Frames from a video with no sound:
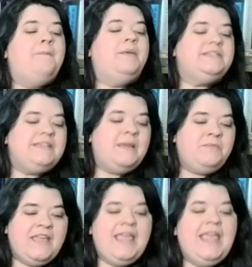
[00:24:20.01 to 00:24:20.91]
but
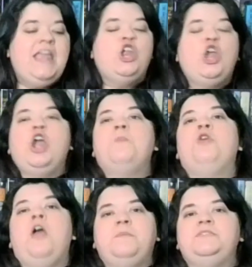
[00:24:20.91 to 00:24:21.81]
something in her
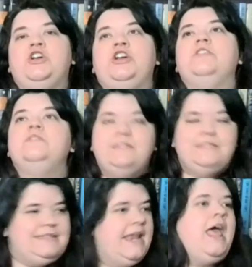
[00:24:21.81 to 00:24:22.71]
prompts her,
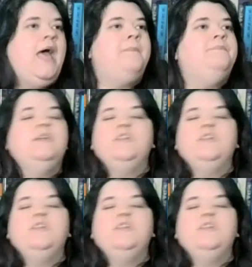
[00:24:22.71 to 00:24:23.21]
sit up,